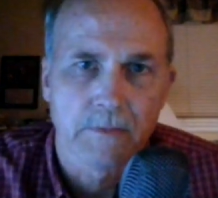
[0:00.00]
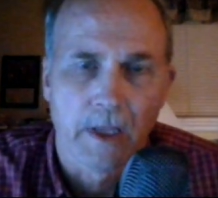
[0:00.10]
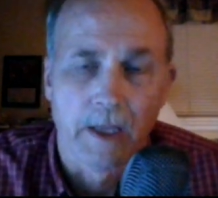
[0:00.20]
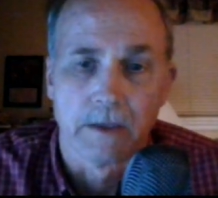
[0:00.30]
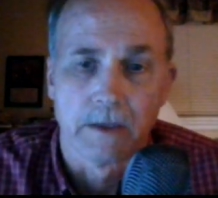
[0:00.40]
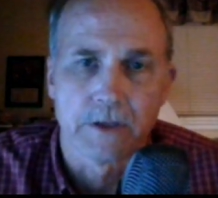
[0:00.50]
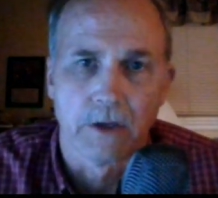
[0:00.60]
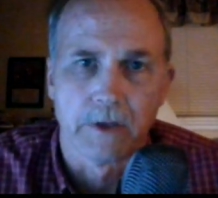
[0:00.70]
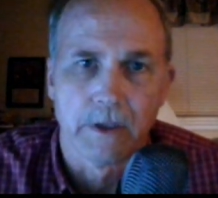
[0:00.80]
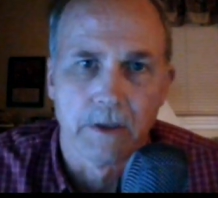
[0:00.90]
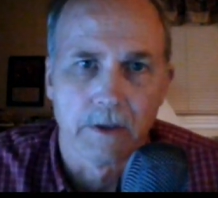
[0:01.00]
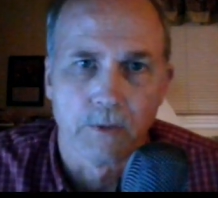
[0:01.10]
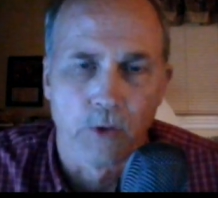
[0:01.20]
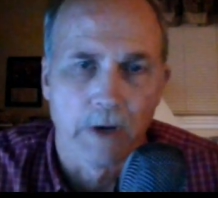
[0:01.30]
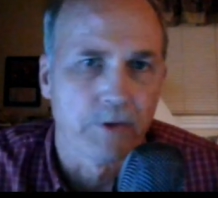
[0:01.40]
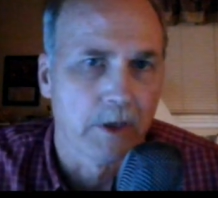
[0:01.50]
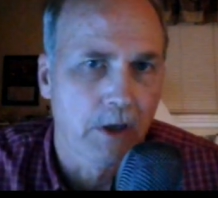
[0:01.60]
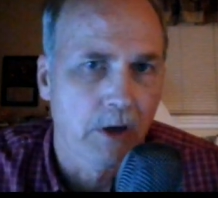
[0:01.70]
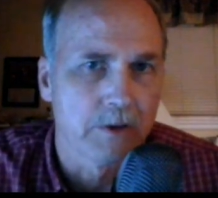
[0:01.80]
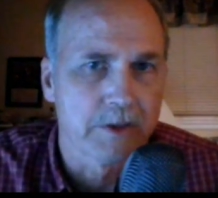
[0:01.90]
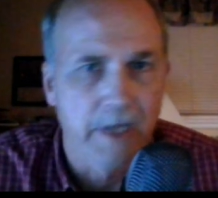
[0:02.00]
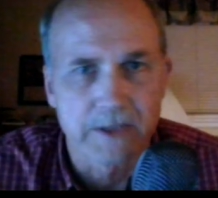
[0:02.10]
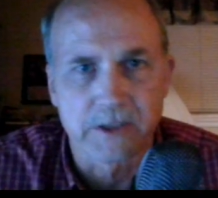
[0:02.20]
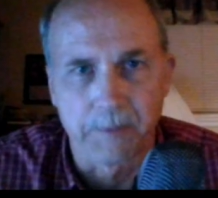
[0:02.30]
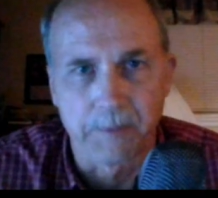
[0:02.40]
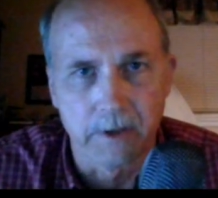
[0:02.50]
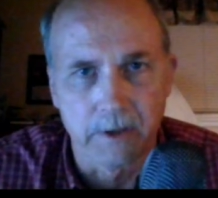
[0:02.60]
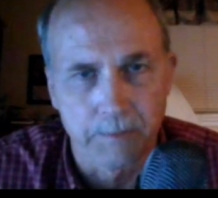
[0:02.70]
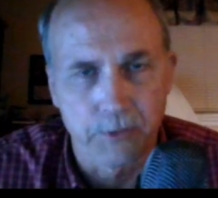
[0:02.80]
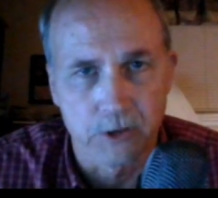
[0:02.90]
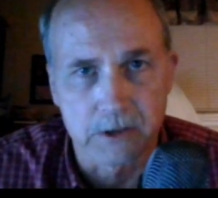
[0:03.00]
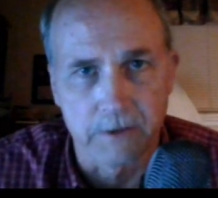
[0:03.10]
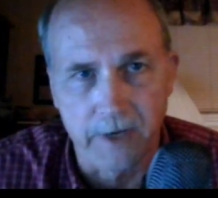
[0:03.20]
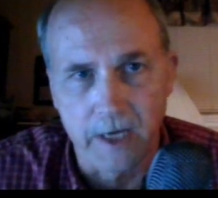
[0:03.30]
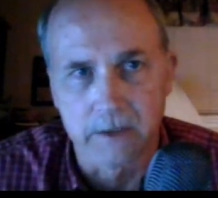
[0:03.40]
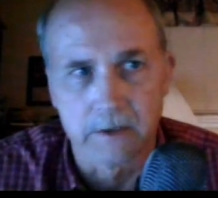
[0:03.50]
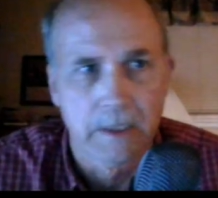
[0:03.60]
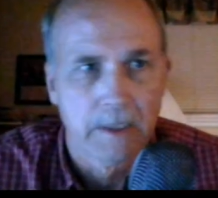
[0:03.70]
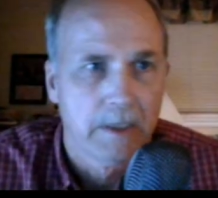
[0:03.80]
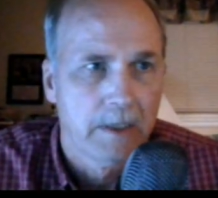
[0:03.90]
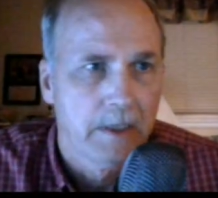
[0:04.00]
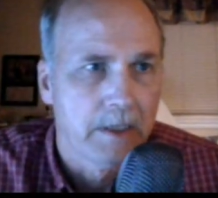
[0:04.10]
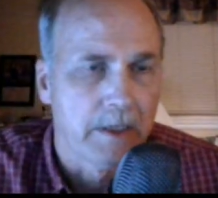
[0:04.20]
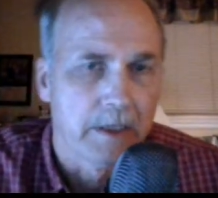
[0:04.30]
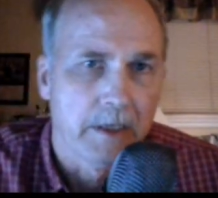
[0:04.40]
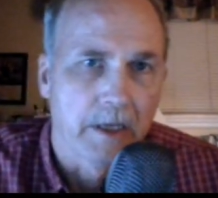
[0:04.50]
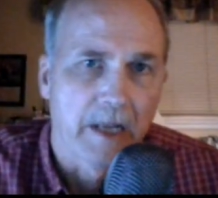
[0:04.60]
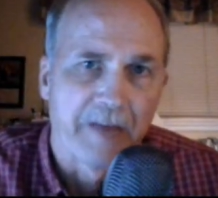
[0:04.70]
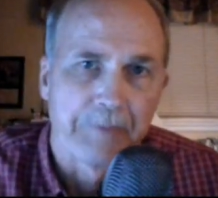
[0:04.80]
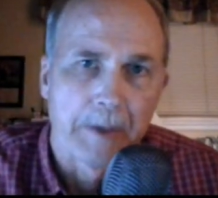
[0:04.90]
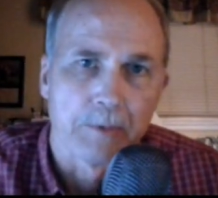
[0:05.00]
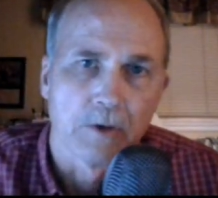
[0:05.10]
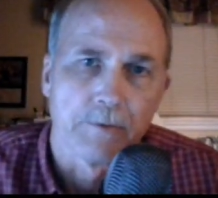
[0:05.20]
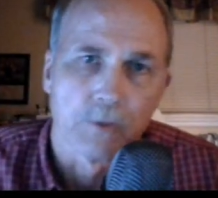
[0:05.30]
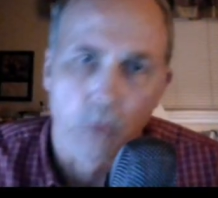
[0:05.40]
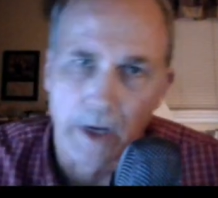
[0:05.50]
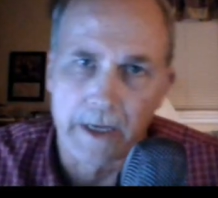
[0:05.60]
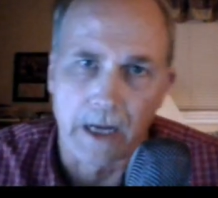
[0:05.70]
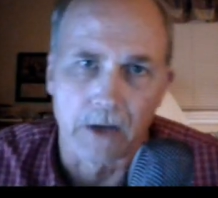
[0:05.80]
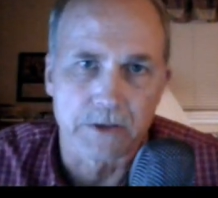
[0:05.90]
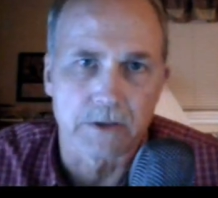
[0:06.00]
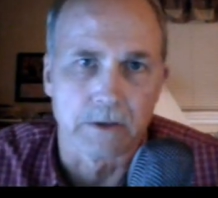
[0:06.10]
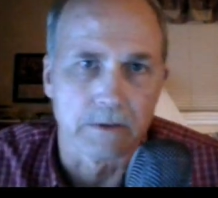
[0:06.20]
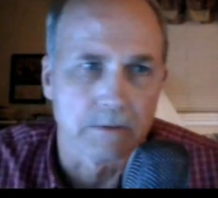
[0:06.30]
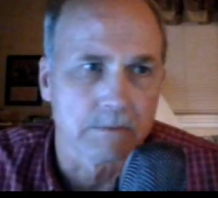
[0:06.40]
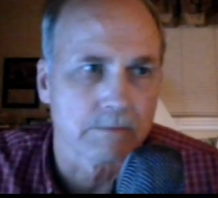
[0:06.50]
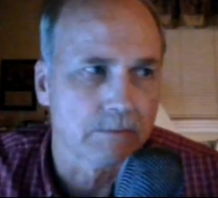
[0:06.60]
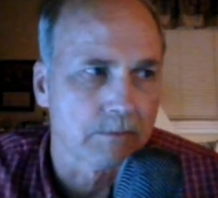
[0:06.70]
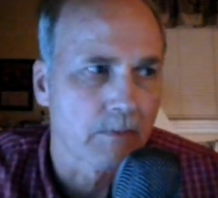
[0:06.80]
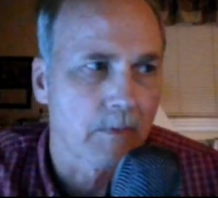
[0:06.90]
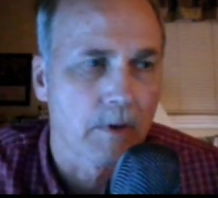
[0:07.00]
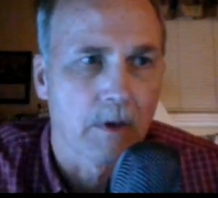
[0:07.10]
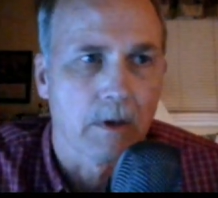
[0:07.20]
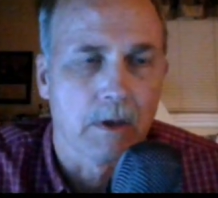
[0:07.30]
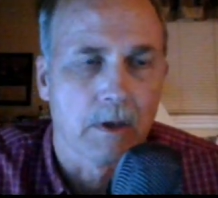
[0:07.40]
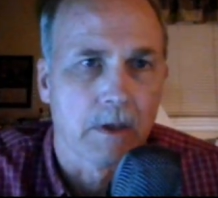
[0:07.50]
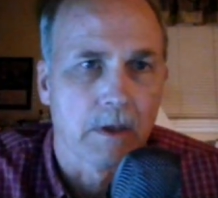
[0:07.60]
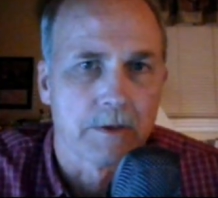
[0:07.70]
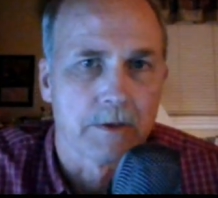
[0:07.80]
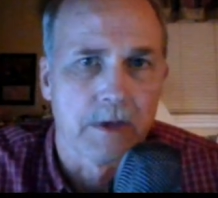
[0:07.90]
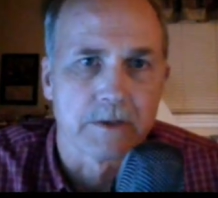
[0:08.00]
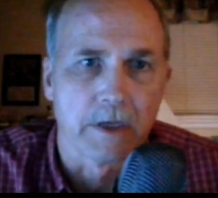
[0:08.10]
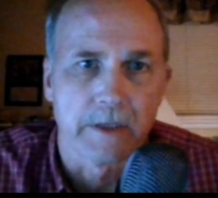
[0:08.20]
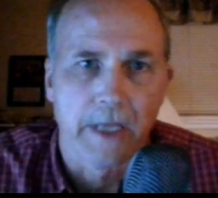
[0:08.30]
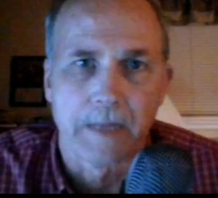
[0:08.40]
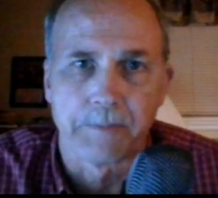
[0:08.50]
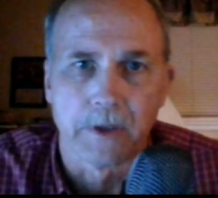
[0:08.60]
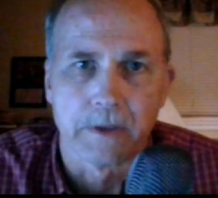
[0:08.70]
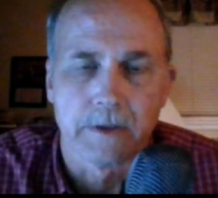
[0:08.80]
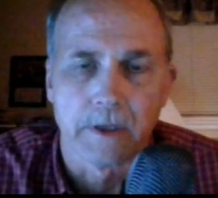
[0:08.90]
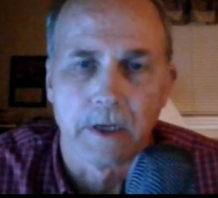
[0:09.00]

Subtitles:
and so wherever he goes, he has to be the person of honor. He can have people over the White House and things like that, but